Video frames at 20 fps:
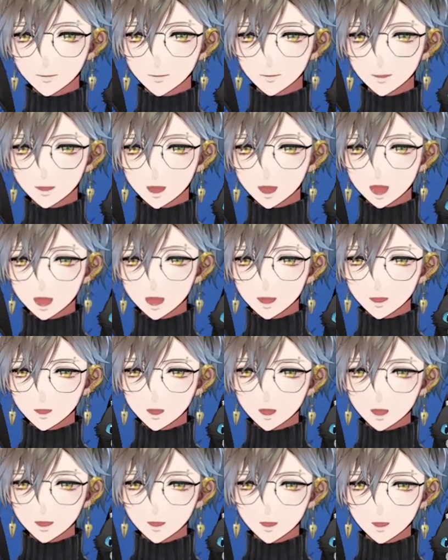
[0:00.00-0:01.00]
I guess
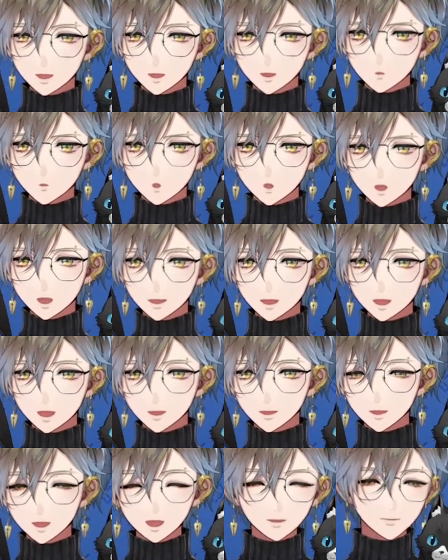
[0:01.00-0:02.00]
darts is just a work of art for
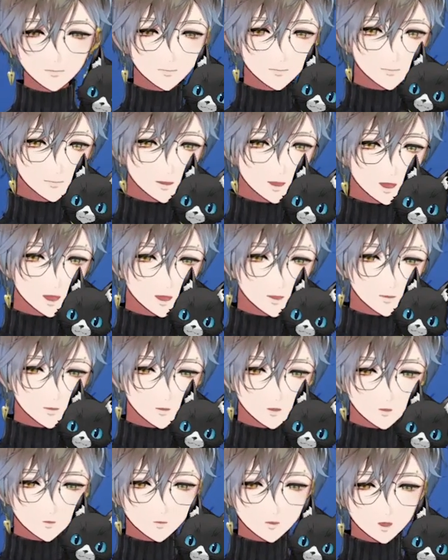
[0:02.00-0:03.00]
him. What did
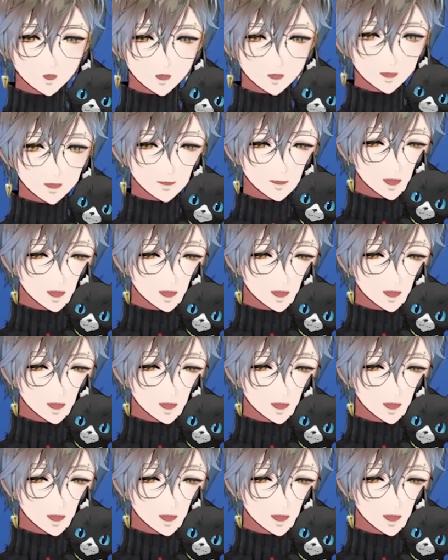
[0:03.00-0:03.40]
you call it?